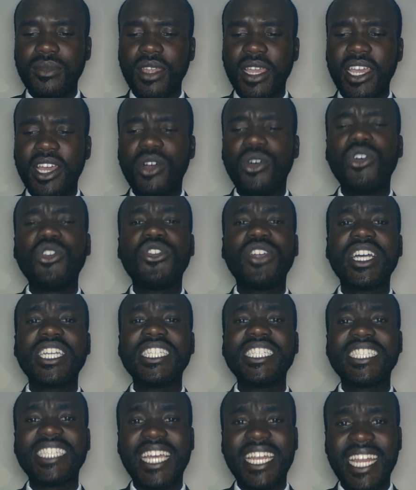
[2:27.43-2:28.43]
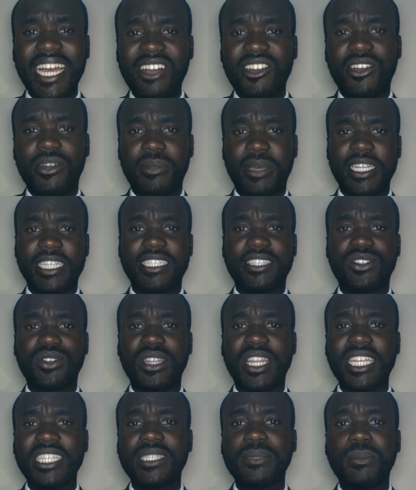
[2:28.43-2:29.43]
a contract is an agreement. So
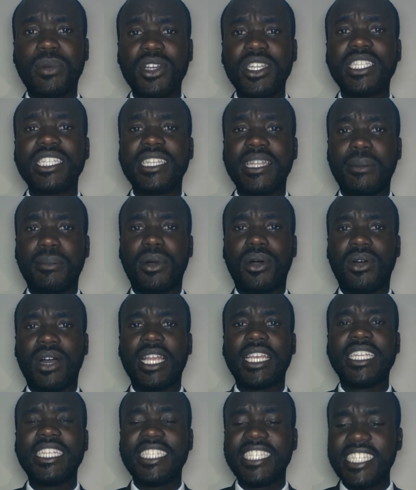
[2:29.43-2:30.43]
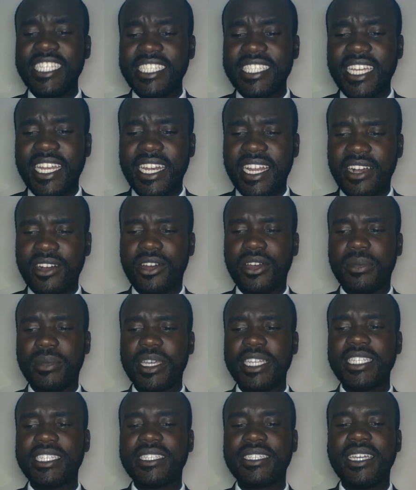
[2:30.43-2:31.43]
that's point number one. It is an
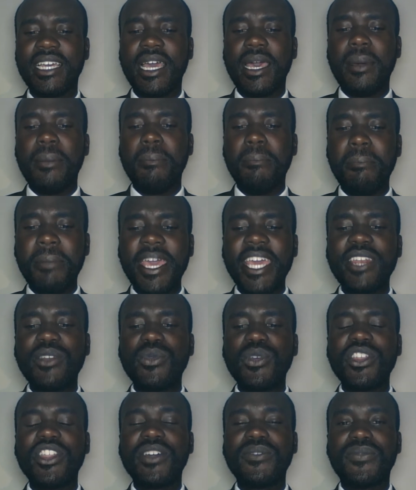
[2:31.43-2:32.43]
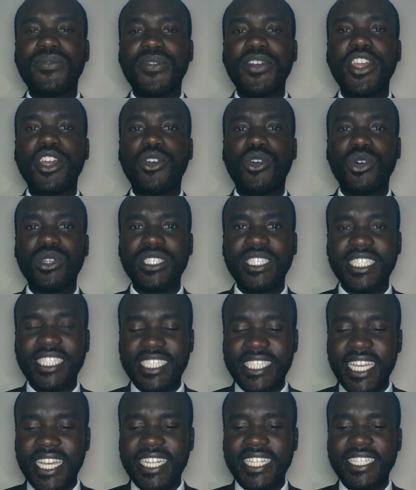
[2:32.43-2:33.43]
agreement made with the free
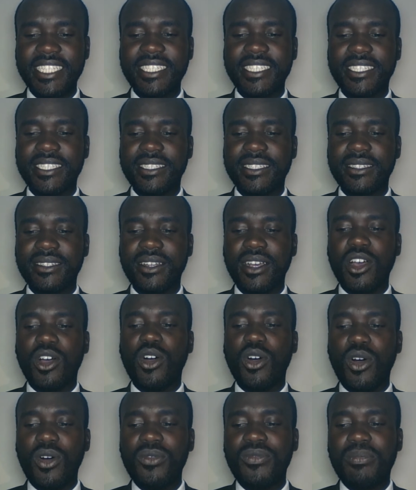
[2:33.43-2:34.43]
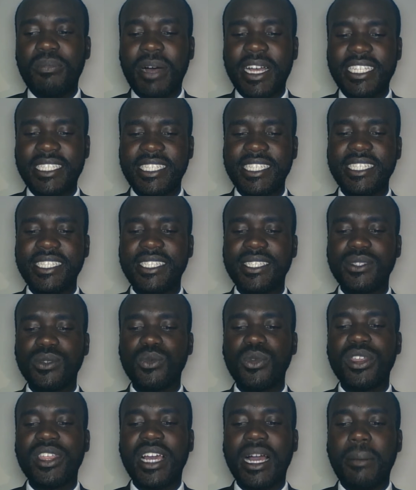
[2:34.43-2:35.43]
consent of parties
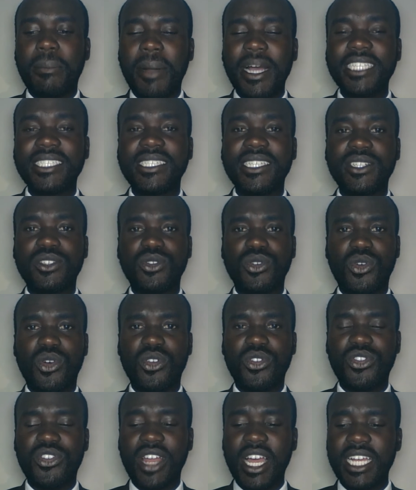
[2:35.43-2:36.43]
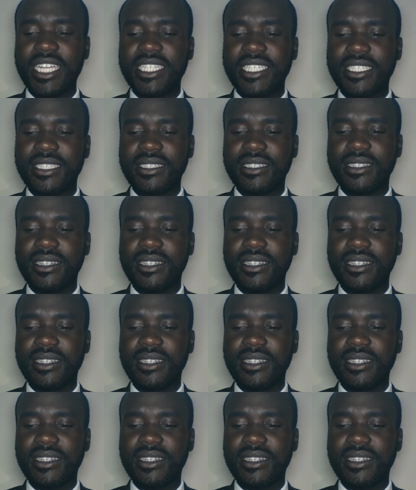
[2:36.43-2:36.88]
with capacity to contract